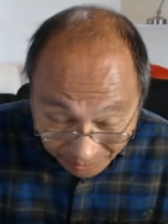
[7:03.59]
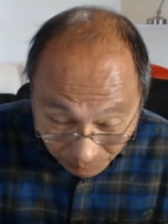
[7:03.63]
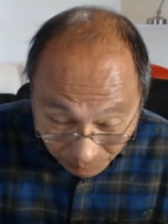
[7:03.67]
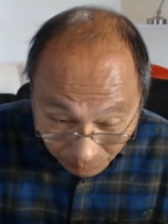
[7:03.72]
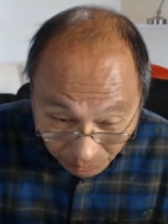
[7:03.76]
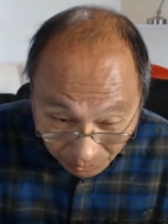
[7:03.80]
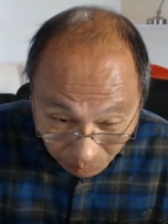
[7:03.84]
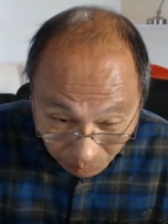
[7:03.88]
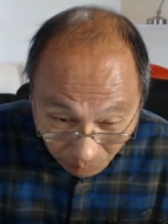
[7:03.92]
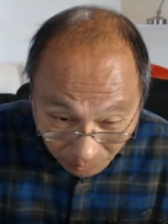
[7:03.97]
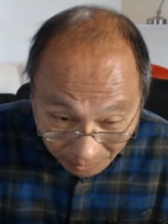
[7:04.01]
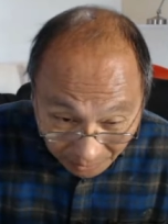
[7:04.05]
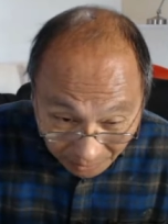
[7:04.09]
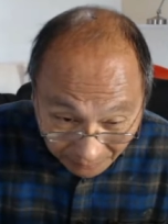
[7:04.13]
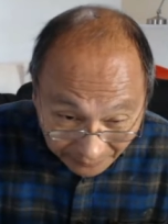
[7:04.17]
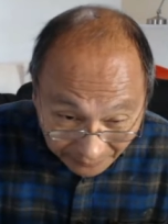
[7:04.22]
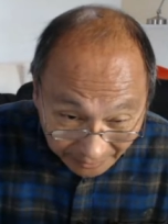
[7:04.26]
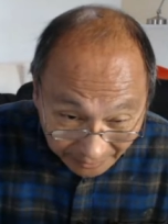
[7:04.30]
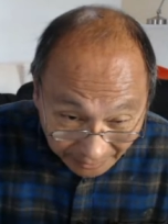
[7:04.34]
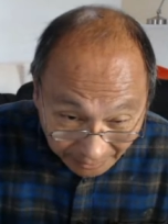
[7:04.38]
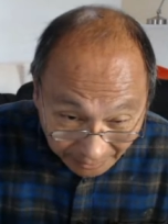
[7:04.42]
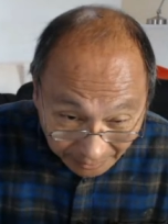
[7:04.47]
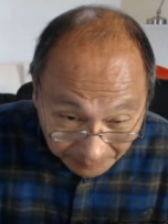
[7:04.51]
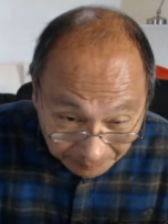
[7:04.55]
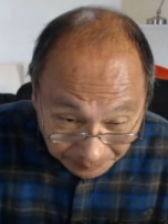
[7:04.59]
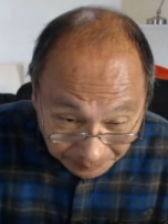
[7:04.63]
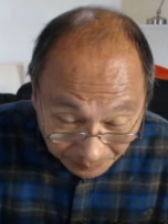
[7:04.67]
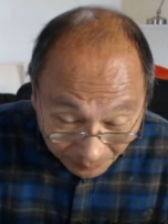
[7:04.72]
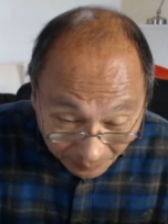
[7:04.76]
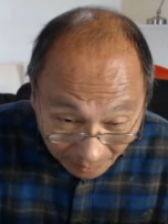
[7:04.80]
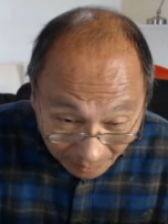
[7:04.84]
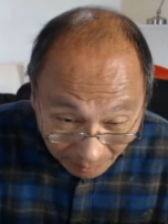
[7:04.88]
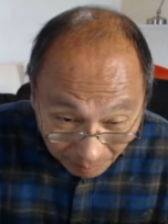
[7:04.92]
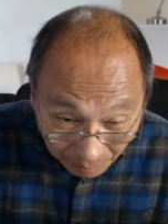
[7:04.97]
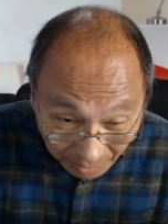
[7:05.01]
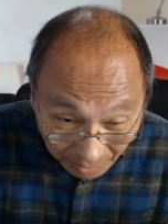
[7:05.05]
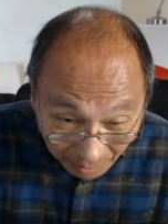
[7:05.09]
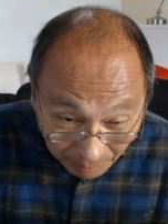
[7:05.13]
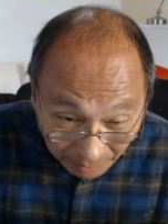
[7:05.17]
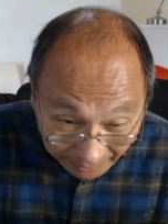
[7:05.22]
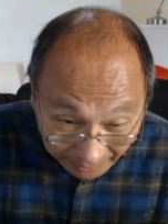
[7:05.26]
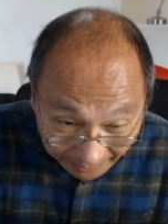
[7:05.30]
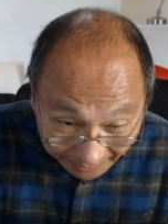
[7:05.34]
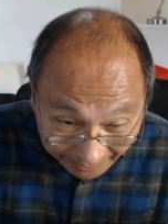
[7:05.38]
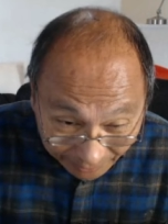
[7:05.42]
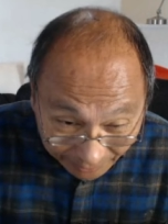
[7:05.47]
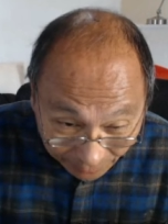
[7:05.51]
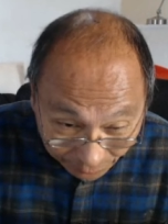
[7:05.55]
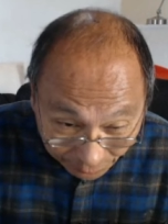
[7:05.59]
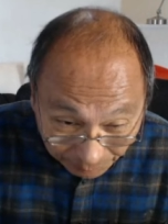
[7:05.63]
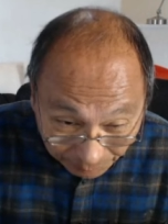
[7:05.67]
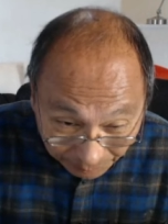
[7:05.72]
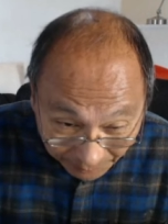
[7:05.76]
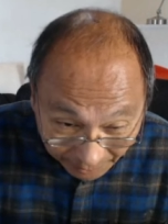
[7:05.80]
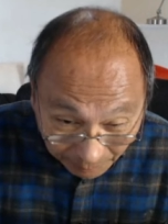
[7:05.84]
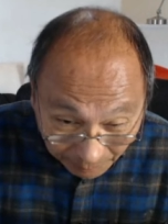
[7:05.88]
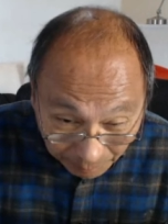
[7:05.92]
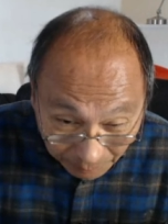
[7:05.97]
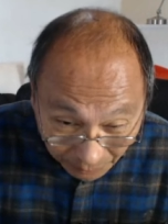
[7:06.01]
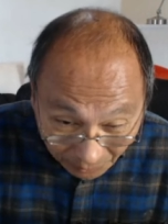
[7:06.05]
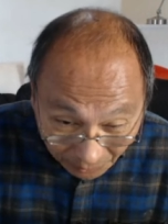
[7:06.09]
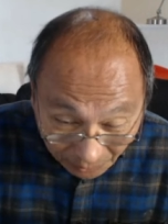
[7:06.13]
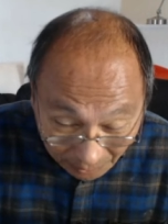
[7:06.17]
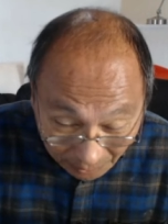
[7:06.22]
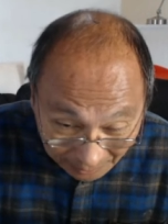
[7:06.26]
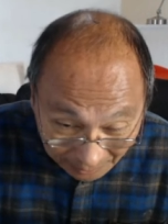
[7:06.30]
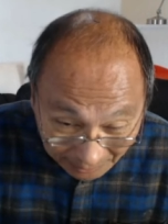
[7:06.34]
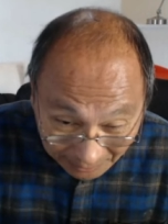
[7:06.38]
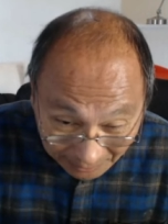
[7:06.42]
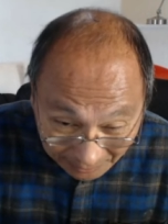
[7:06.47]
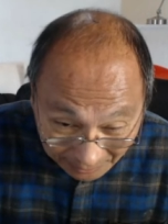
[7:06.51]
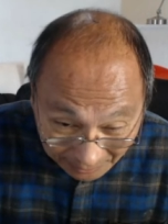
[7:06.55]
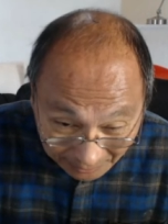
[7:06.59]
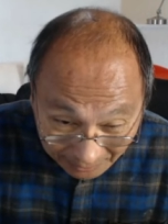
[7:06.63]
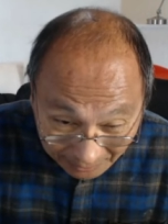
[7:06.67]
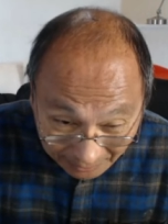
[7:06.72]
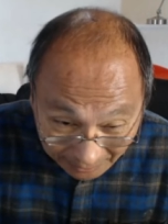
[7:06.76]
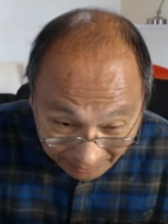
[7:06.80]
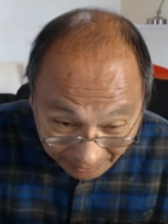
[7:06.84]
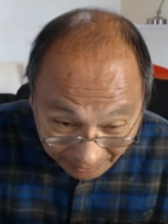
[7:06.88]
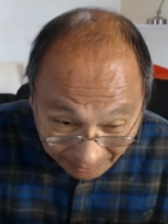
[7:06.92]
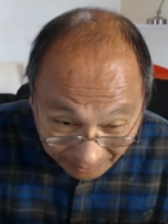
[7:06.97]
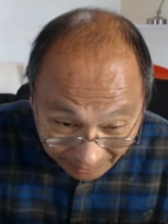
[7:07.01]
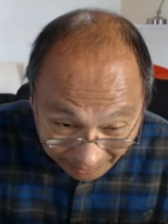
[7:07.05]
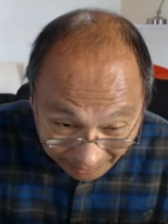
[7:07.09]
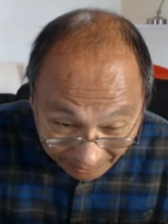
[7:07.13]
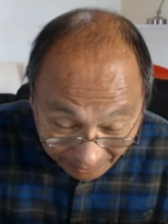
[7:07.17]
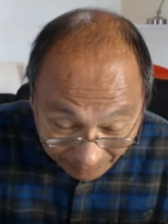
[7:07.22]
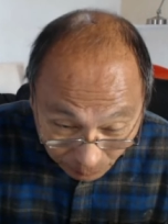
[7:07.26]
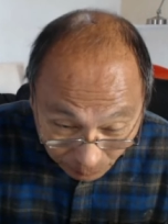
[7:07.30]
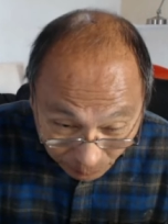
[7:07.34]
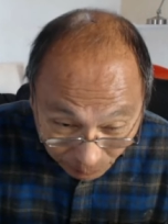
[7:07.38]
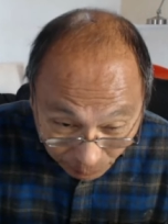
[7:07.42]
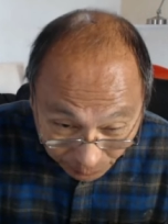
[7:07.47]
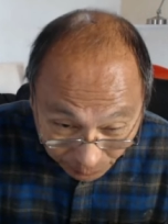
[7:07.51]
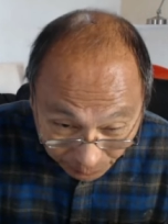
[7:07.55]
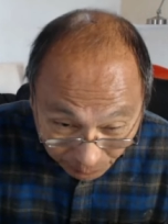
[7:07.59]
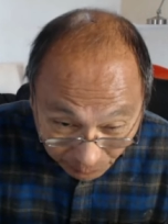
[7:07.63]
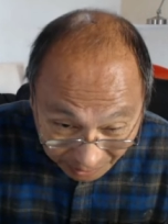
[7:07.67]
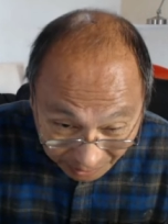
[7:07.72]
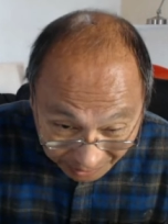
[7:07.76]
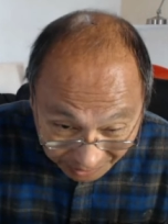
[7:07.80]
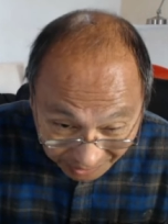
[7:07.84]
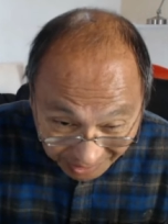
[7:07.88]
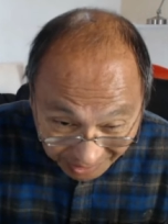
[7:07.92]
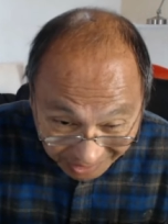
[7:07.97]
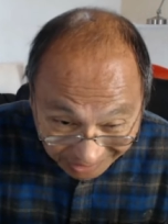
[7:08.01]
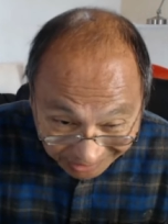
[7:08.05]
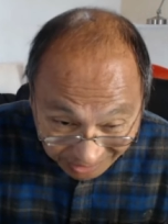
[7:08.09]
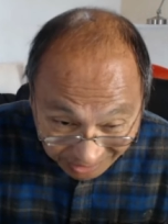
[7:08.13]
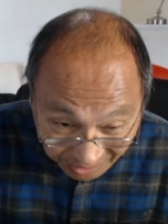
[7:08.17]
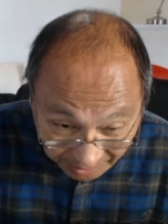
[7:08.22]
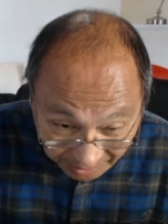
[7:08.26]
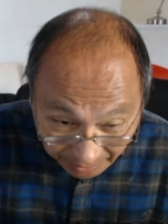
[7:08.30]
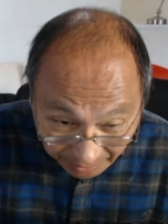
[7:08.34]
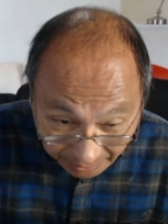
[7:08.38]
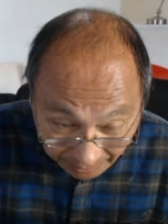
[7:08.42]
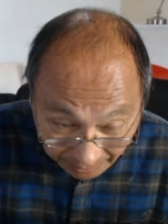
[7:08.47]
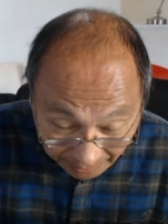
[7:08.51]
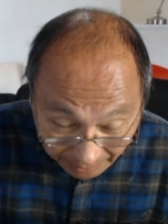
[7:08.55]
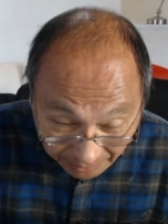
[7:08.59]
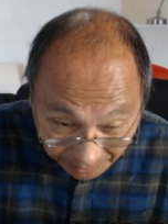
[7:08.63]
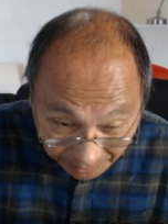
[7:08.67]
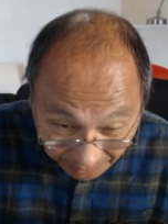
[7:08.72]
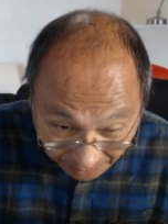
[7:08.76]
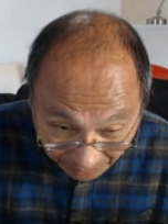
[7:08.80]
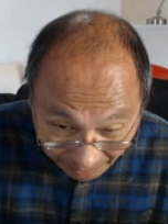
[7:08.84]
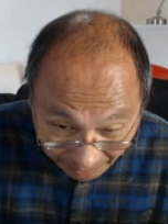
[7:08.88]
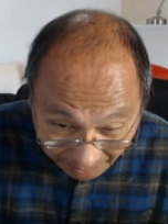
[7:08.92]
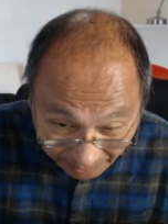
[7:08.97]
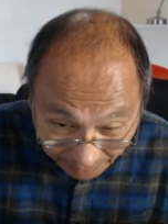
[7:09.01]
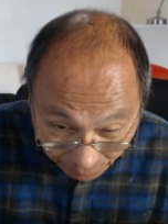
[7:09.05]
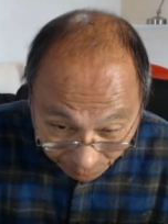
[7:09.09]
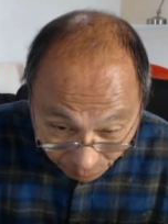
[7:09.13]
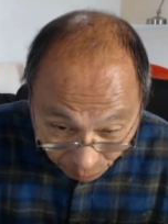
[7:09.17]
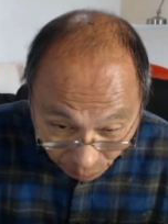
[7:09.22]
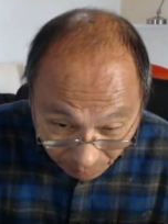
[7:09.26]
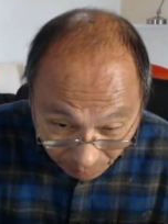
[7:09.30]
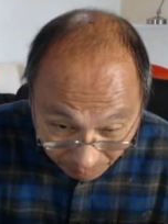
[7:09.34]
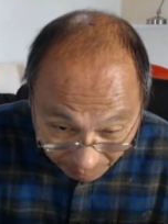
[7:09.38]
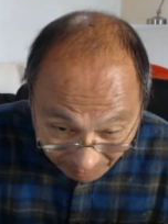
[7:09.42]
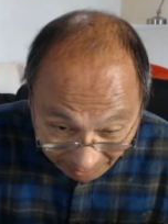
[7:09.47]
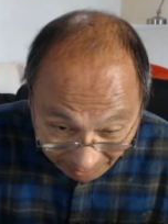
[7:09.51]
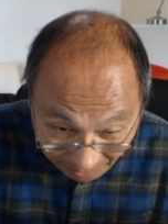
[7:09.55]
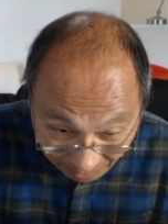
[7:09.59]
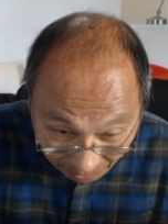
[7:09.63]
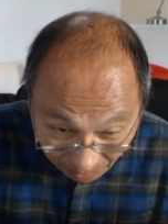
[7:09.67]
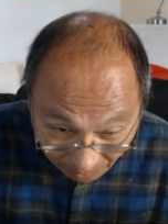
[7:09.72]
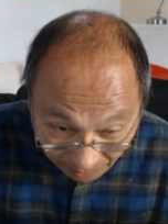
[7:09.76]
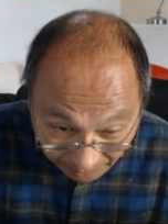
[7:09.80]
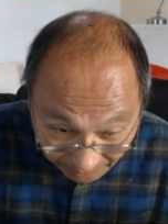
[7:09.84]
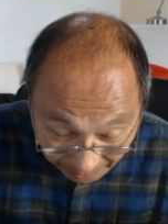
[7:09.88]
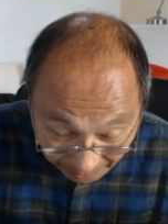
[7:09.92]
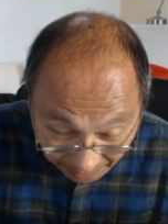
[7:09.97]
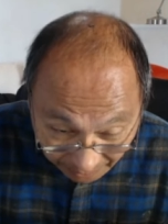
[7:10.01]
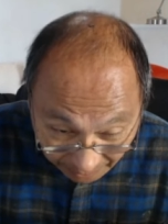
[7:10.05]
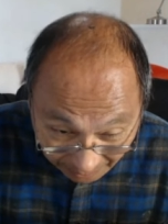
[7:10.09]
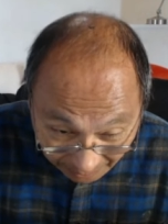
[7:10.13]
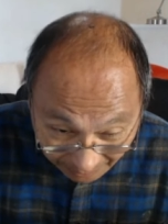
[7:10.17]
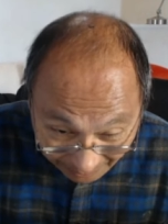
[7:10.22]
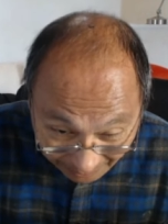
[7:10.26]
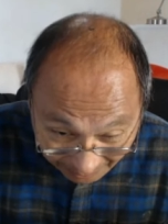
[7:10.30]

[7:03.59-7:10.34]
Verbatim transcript: it was one of the public health people uh, when we were discussing, you know, how you would model the